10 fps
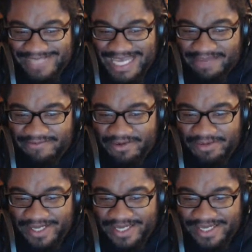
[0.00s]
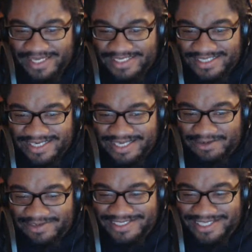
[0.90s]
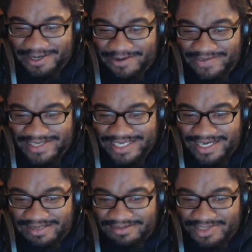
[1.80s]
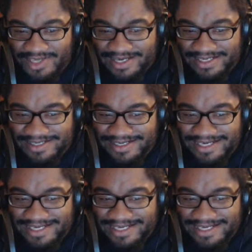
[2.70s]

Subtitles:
end for me is the killed yourself as I'm trying to